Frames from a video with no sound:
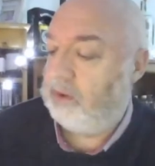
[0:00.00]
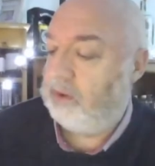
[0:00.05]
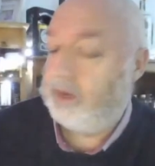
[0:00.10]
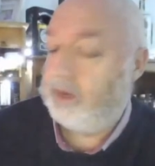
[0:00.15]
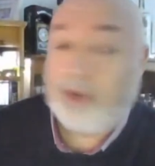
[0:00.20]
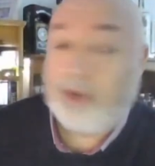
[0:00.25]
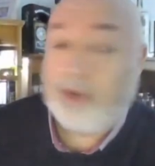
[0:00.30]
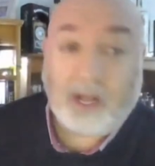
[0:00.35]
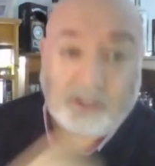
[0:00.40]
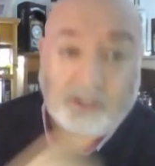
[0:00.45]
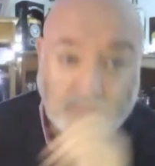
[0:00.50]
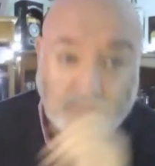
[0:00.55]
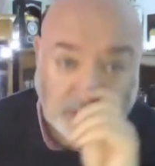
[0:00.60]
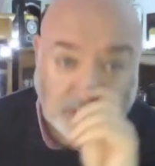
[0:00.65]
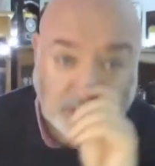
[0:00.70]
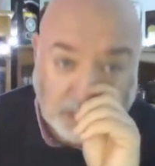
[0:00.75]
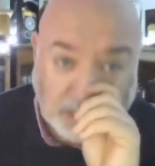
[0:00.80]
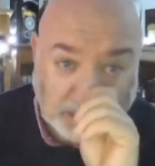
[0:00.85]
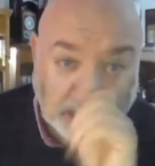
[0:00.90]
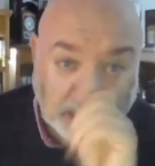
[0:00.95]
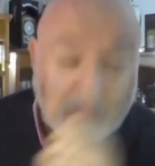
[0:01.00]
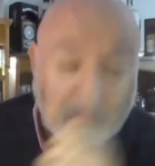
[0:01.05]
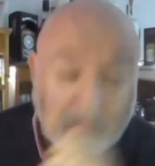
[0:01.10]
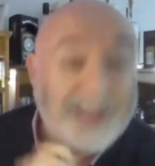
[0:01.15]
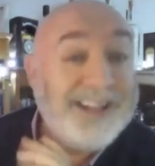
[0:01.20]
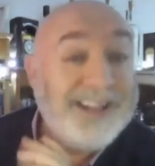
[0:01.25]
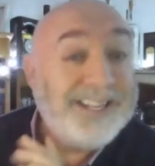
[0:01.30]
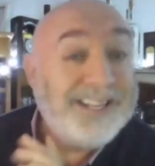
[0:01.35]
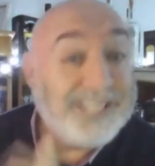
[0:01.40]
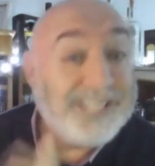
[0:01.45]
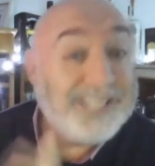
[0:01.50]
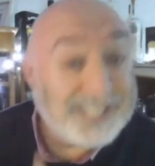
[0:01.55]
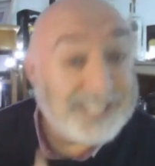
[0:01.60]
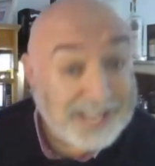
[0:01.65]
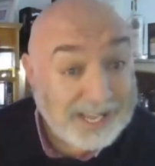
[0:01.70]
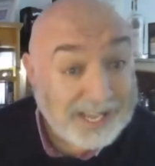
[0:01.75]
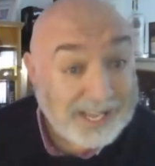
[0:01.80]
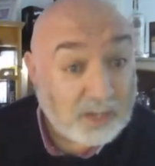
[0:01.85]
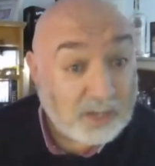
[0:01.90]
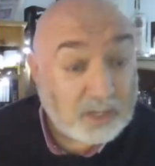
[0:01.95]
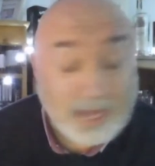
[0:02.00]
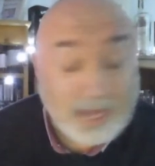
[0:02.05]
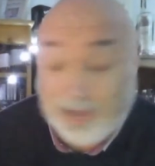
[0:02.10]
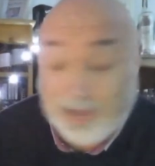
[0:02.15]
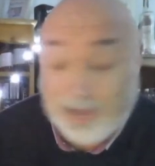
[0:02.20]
filtered, natural colour, single